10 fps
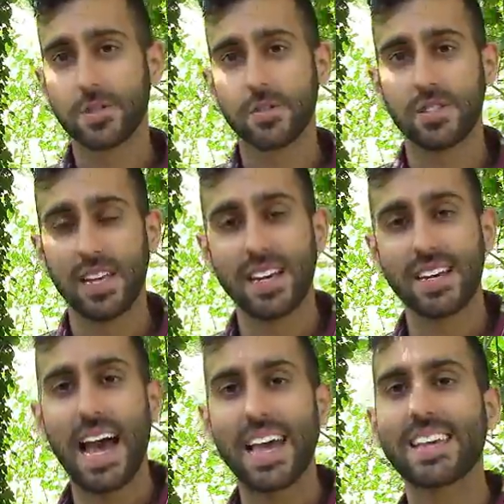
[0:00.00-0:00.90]
to saying
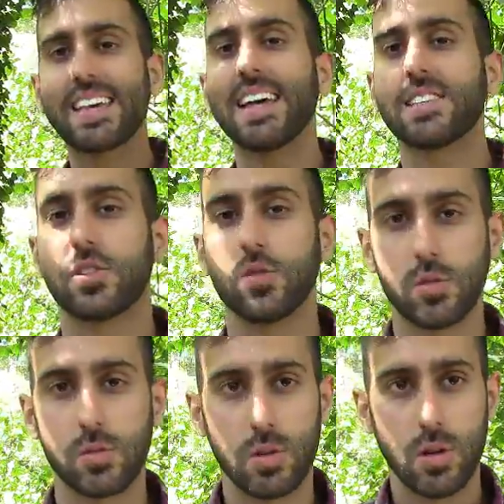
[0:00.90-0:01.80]
I get to,
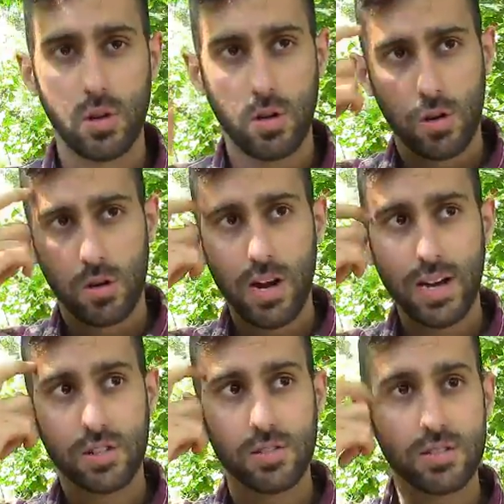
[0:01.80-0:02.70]

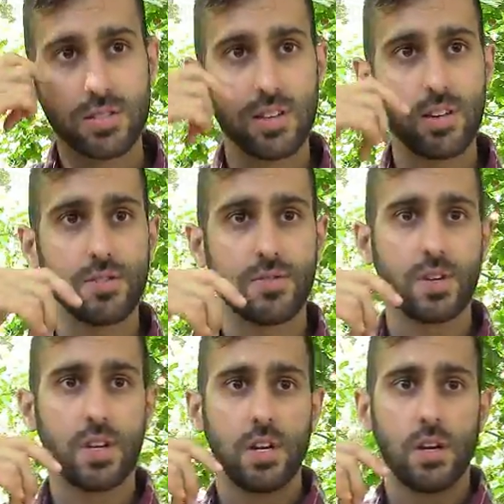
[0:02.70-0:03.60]
right? So instead of
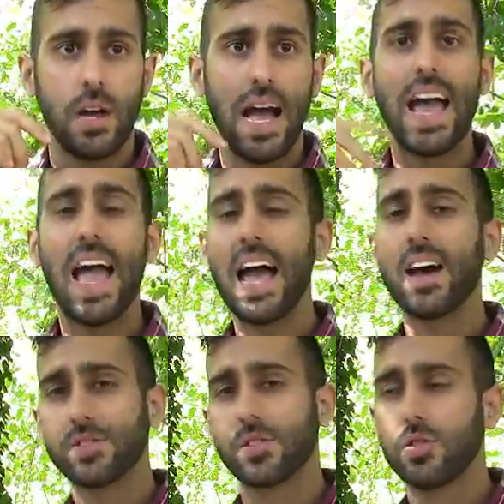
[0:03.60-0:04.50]
I
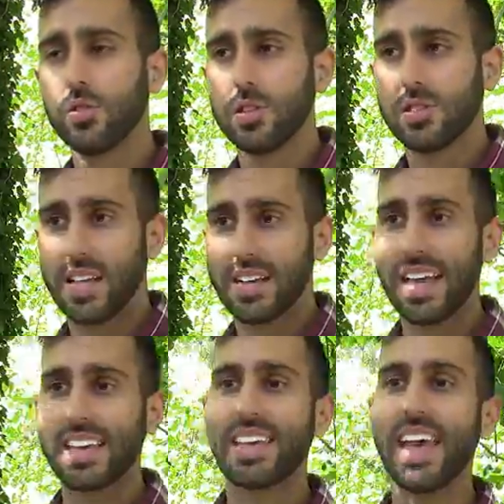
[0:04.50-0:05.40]
have to do this, like
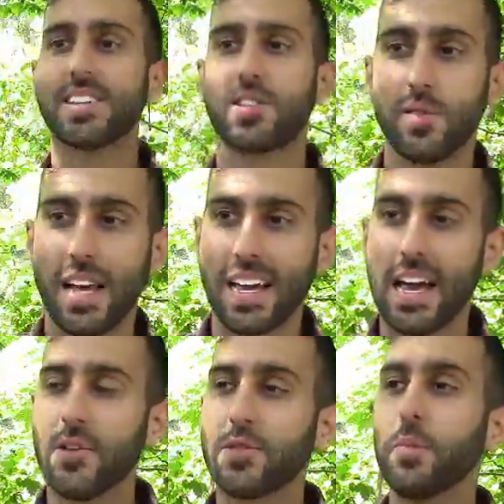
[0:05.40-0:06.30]
I get to, like
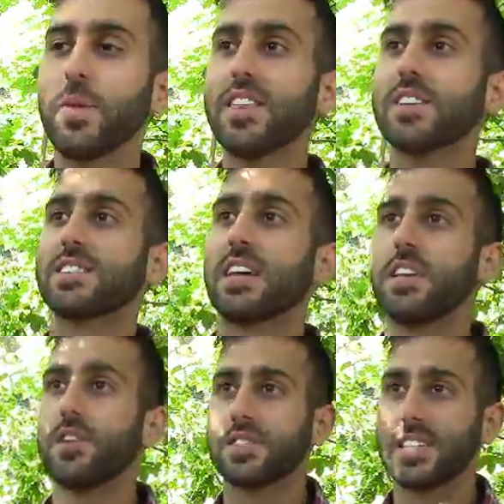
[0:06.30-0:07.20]
to me there's a
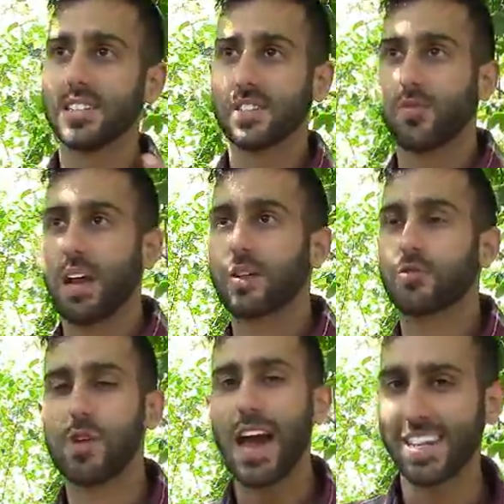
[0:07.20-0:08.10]
little sense of like
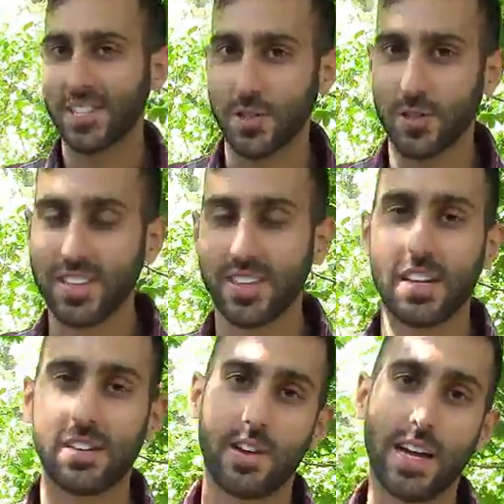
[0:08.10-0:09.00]
gratitude in
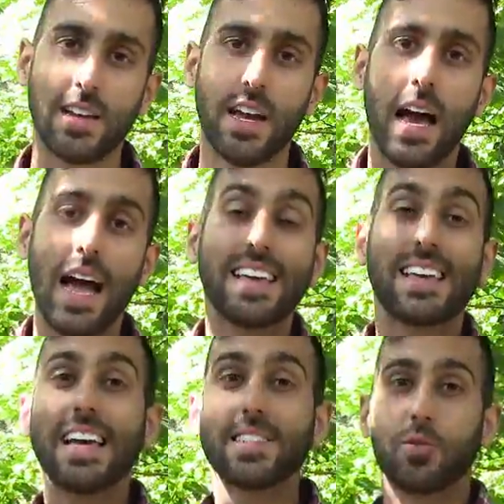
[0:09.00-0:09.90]
there, right? I
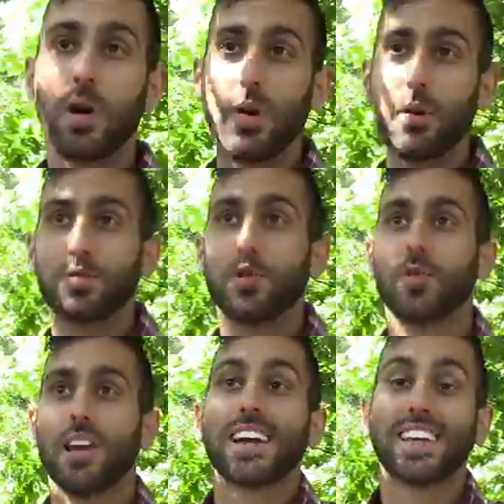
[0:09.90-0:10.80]
get to, I'm, I'm
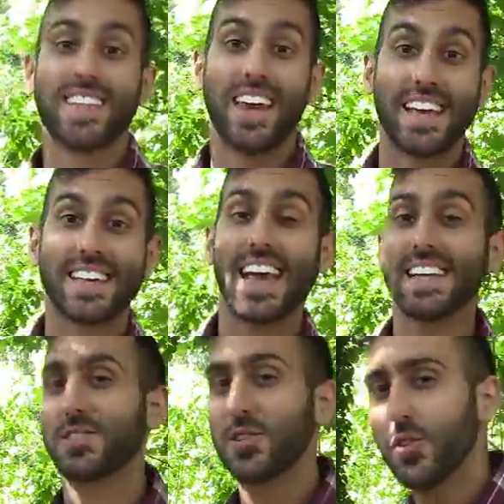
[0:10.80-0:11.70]
so lucky that I
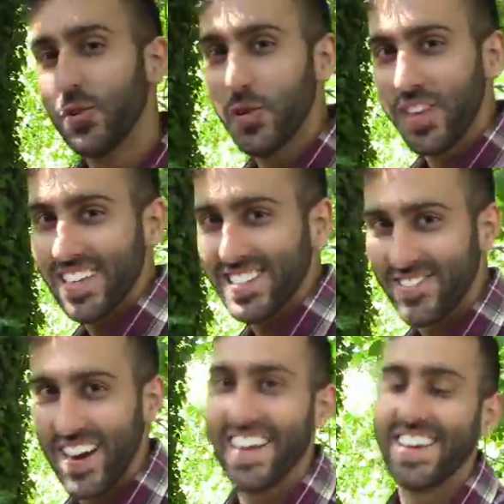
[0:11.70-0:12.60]
get to do this,
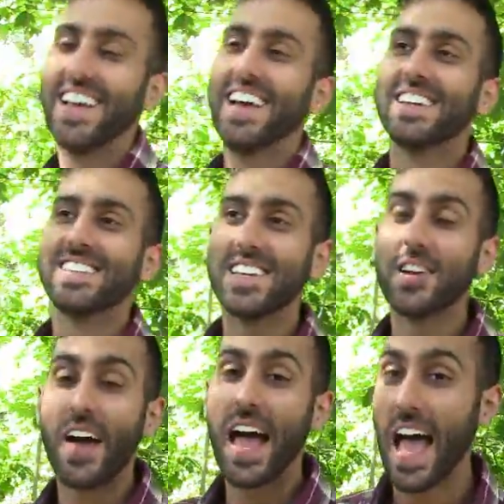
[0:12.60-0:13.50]
right? instead
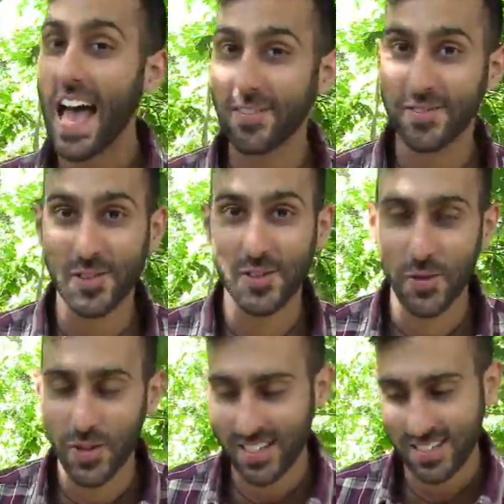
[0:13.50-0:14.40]
of I have to
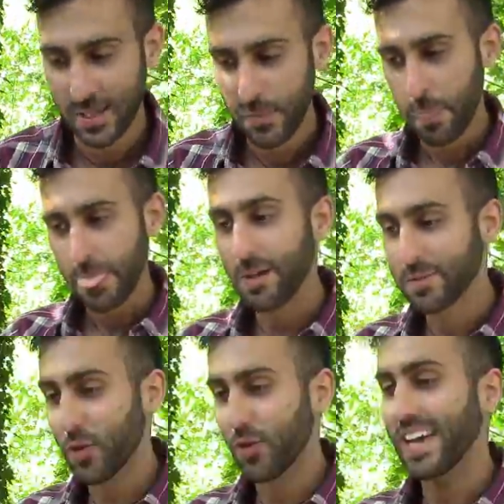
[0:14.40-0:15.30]
do this, I'm
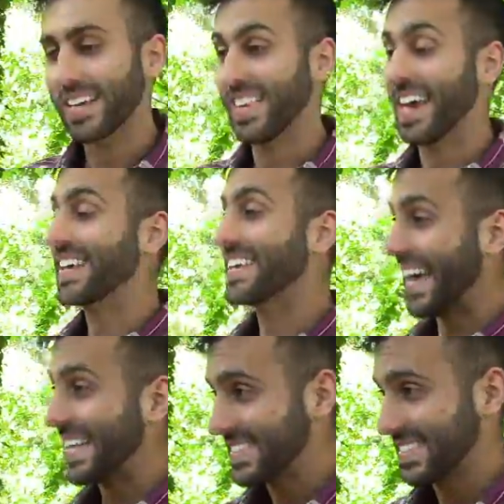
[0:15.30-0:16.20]
so lucky that I
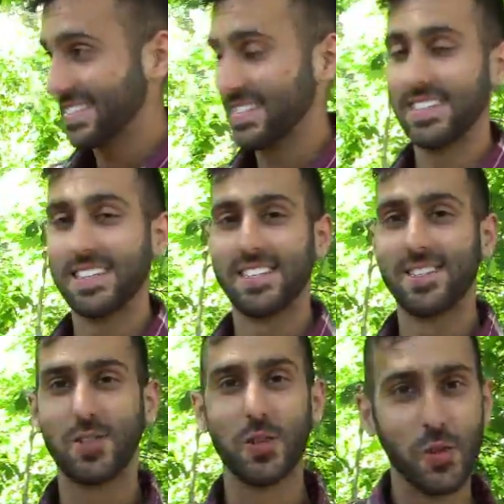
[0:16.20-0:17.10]
get
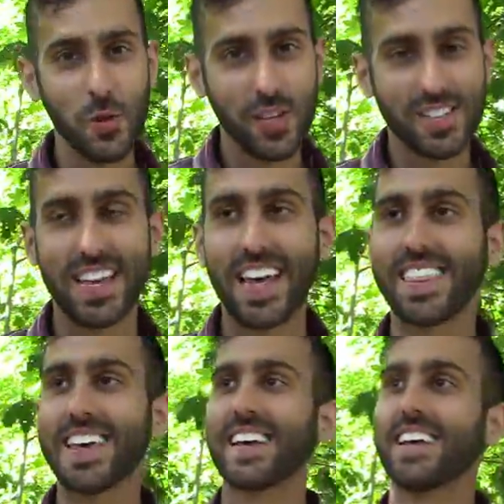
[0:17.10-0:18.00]
to do this. And I
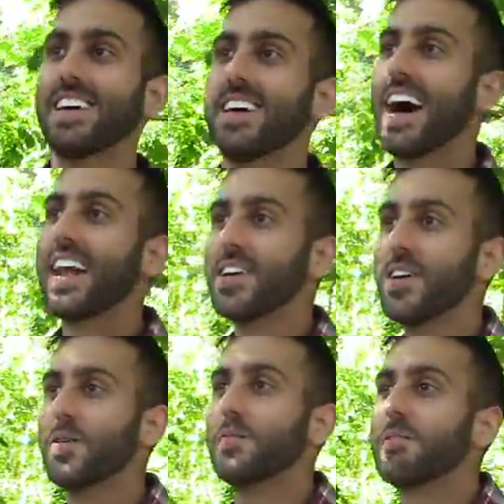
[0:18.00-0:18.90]
think I don't
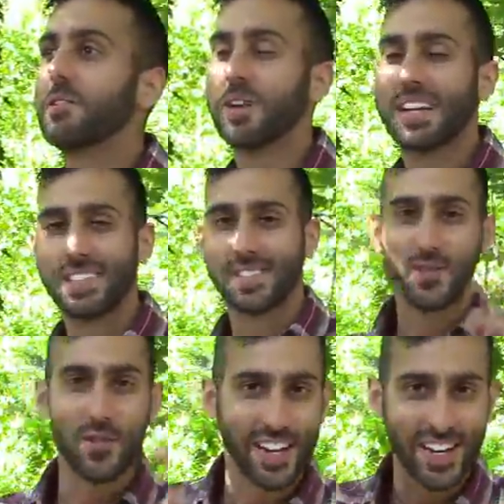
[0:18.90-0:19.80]
know, maybe we can
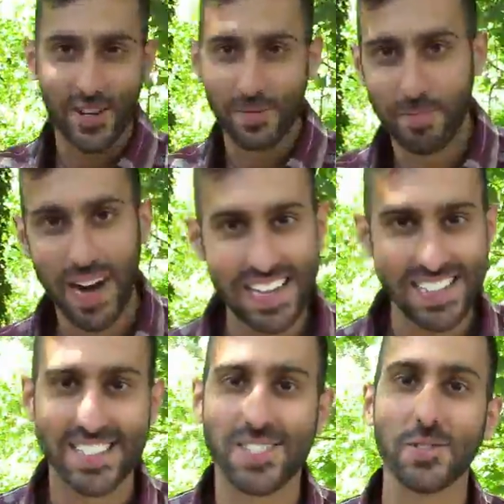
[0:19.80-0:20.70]
trick our
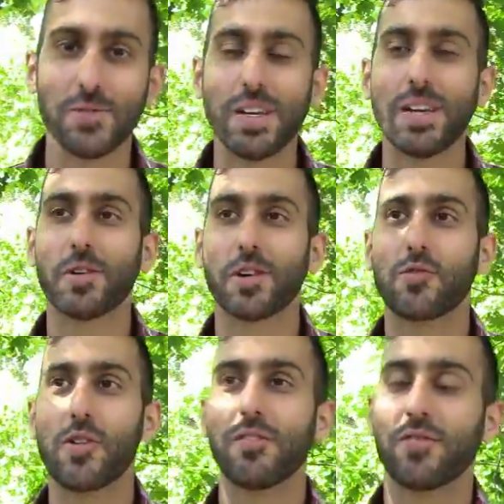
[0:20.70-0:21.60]
minds to being more
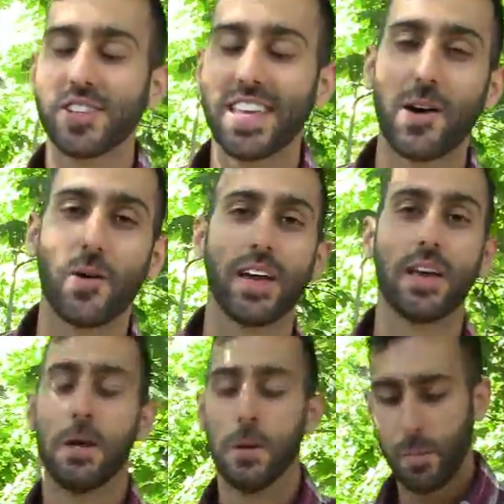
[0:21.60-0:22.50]
grateful that way.
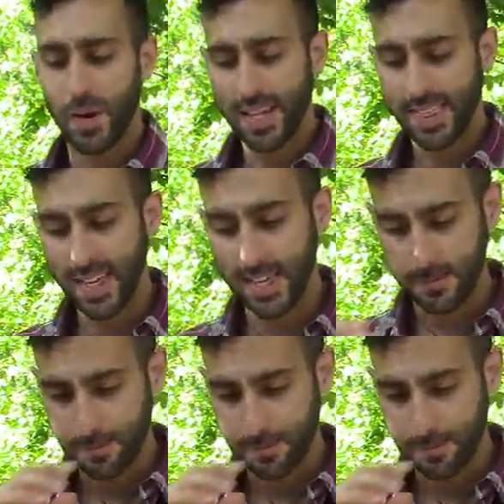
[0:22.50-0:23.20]
But I think,